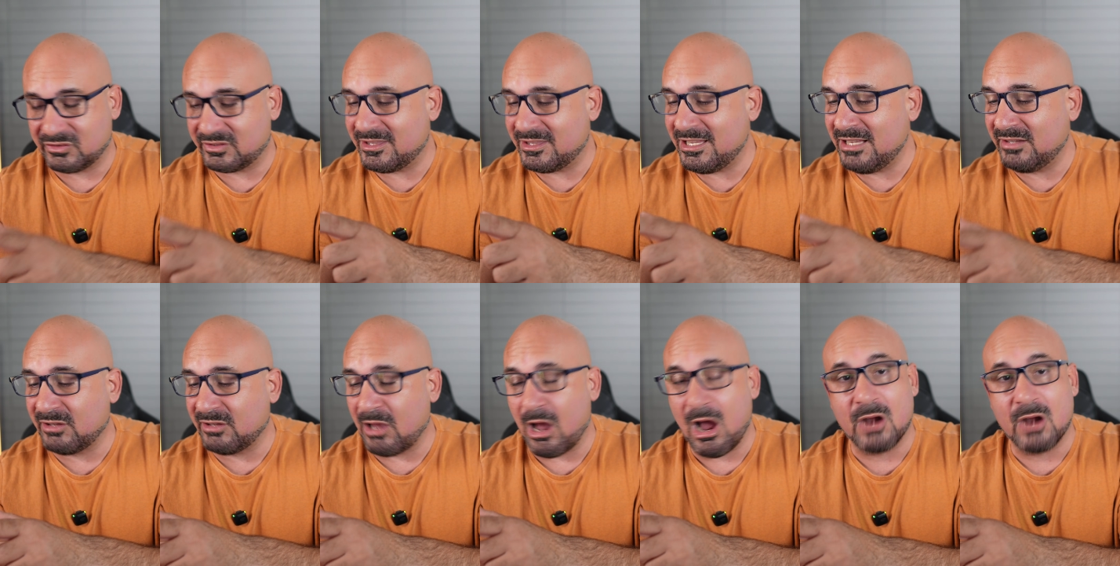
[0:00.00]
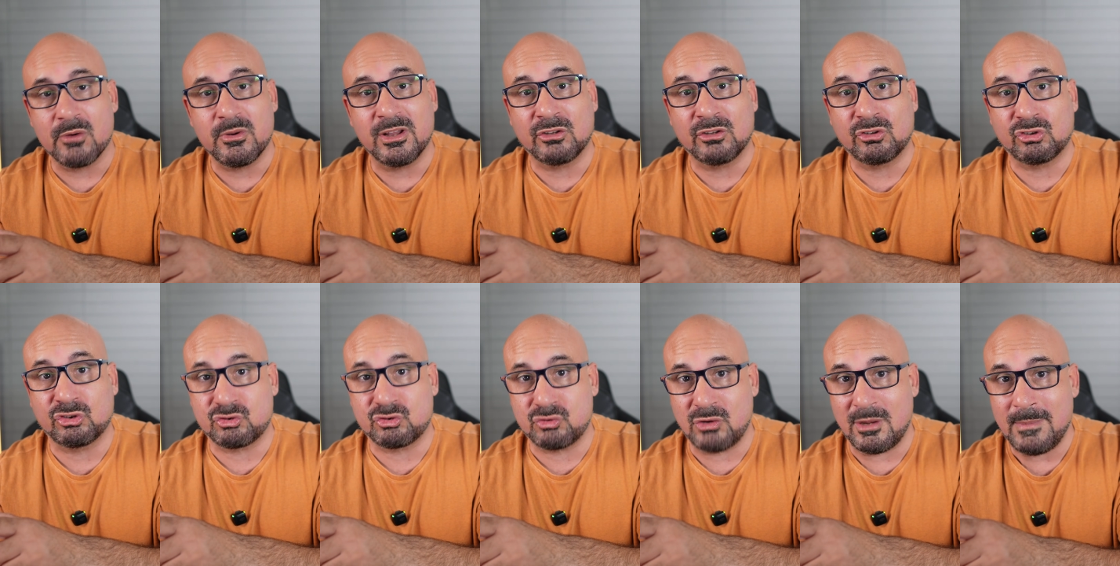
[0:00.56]
These are
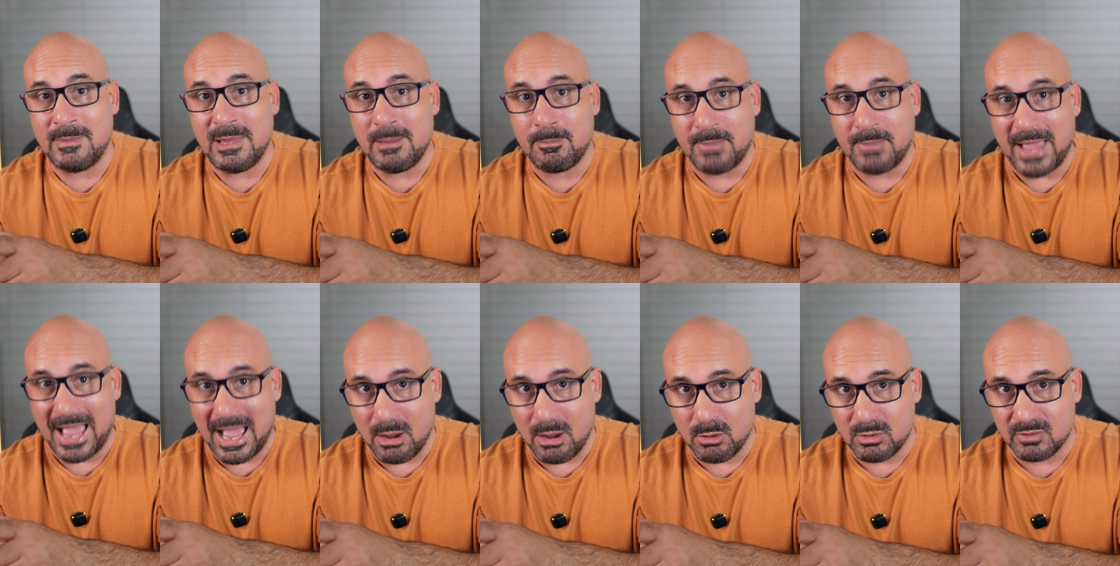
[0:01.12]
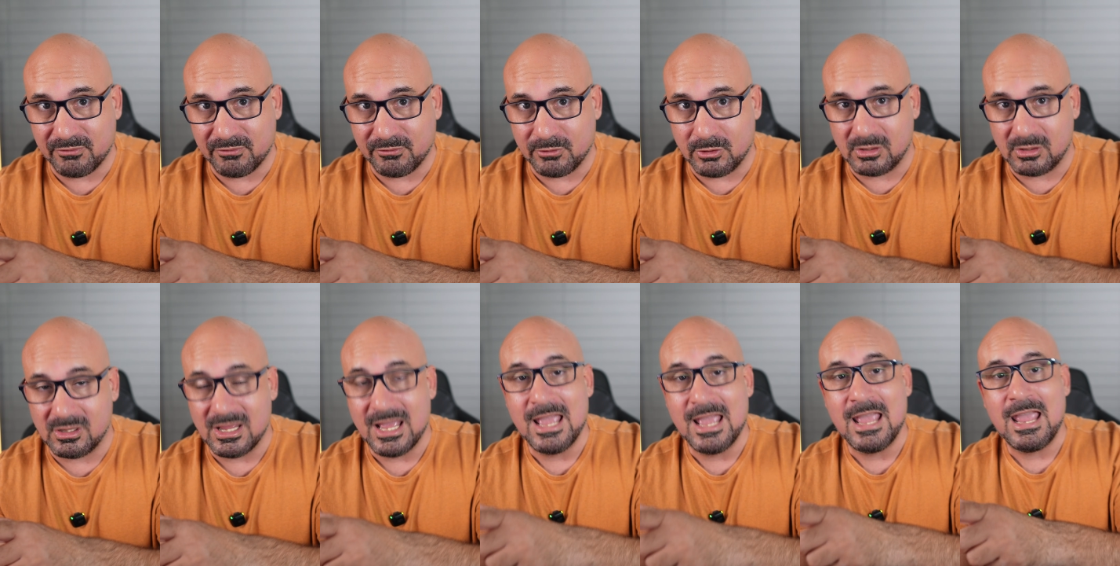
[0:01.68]
extremely
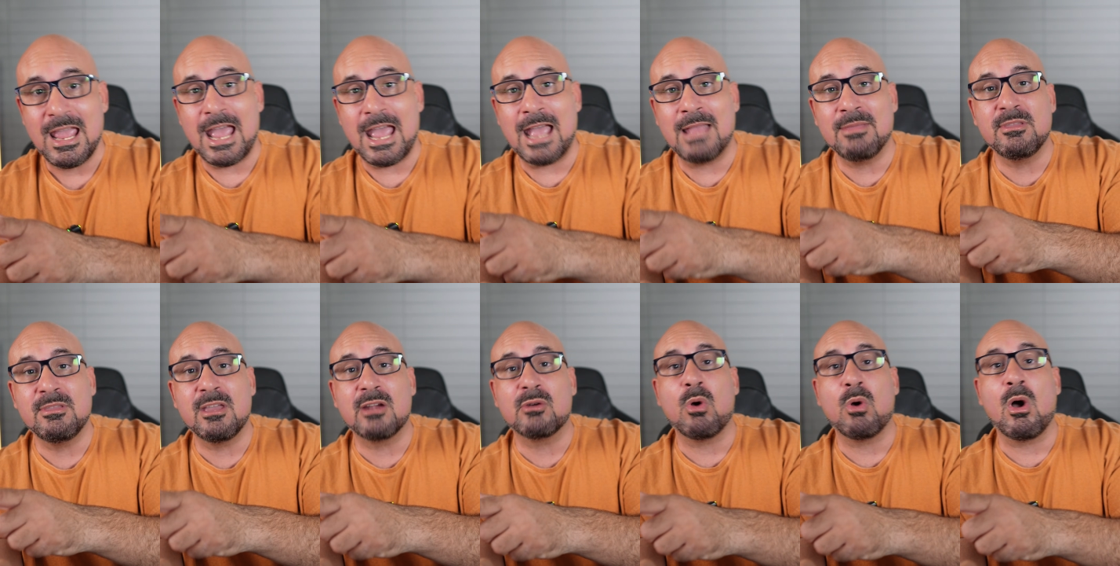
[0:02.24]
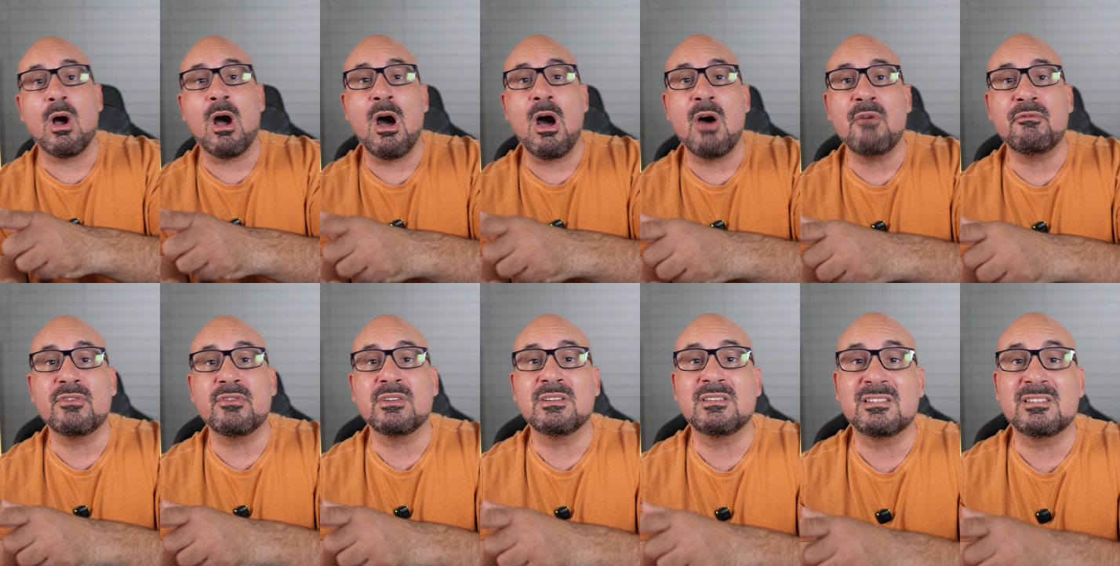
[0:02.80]
powerful and they're
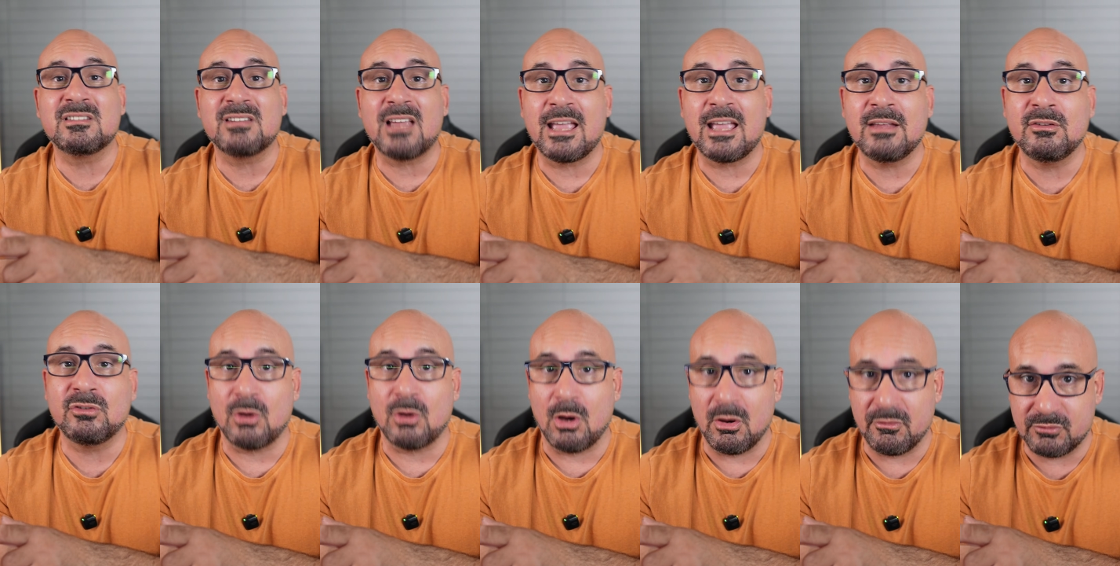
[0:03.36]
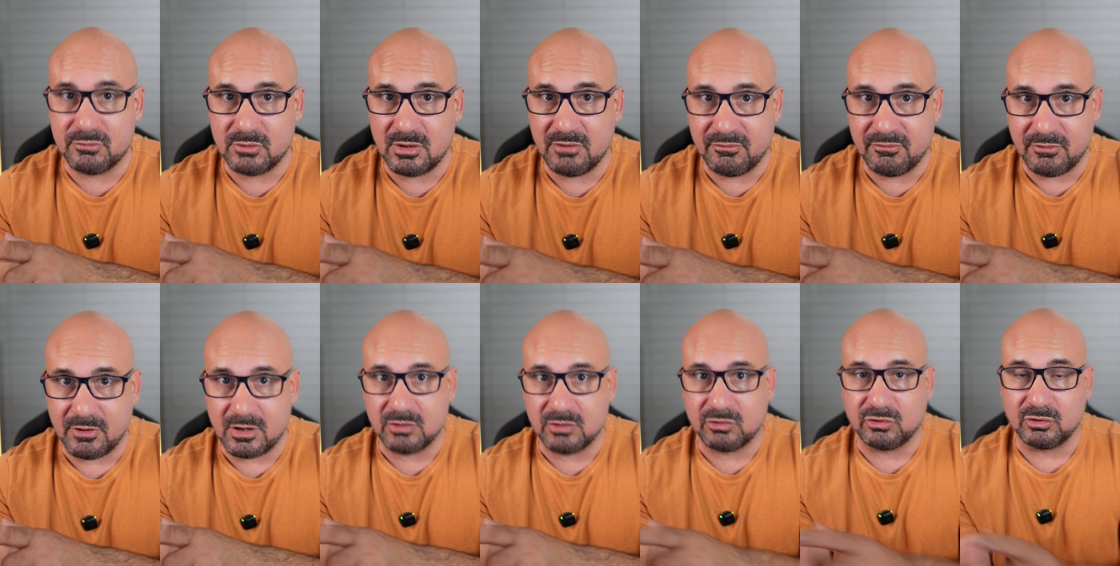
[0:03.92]
often signs of
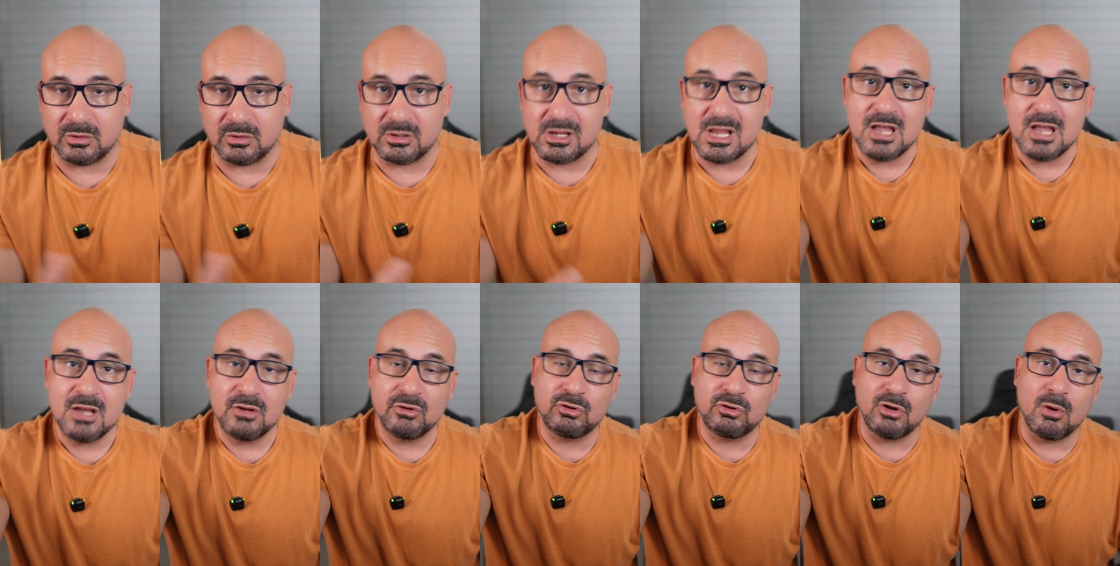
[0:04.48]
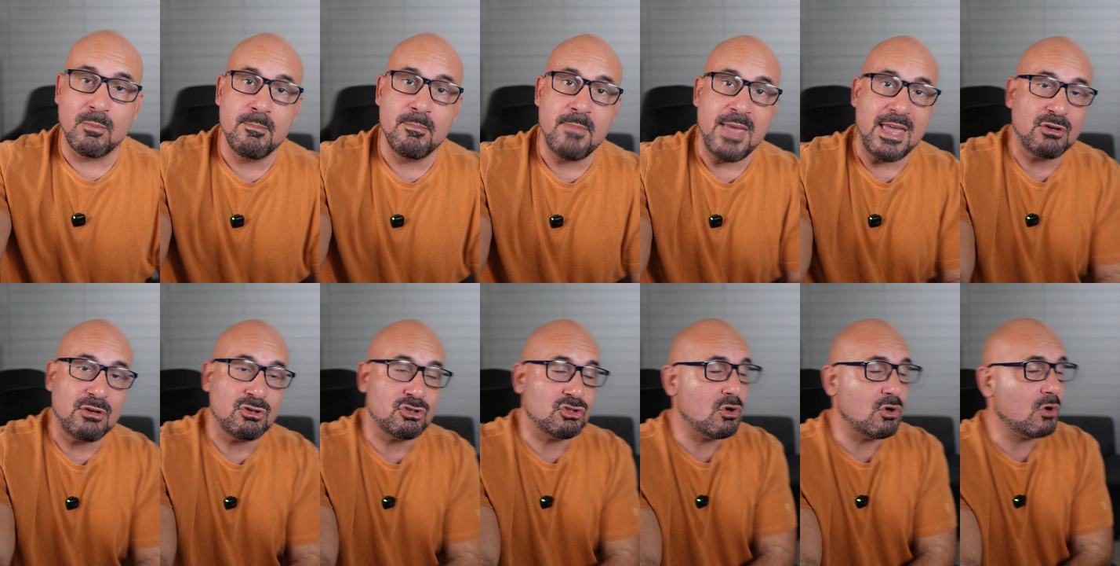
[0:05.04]
reversal. So make
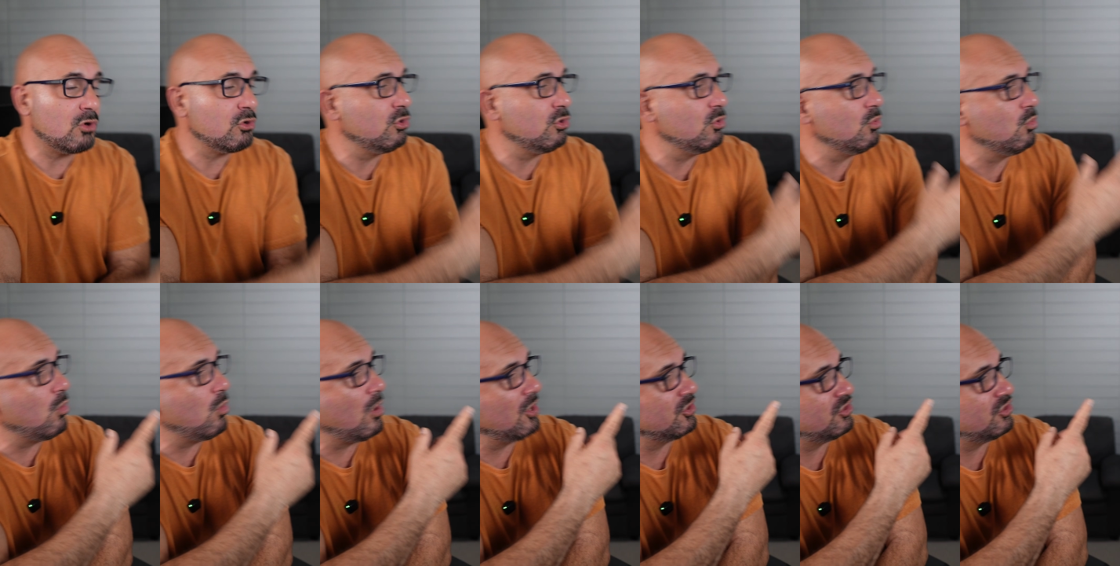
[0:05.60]
sure you watch